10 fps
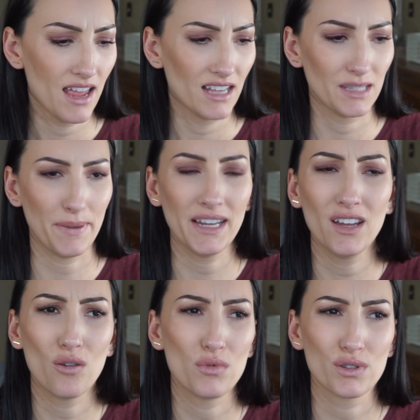Spending
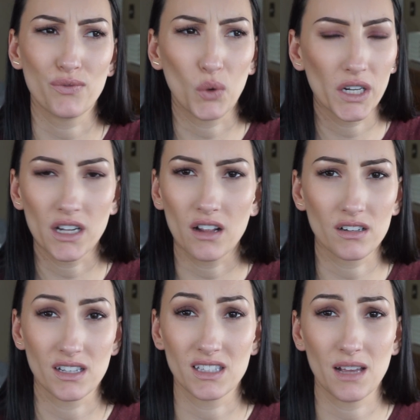almost
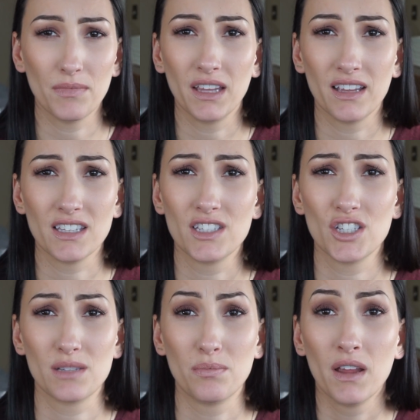$40 on something that
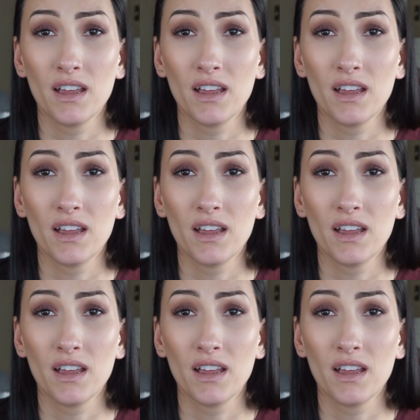just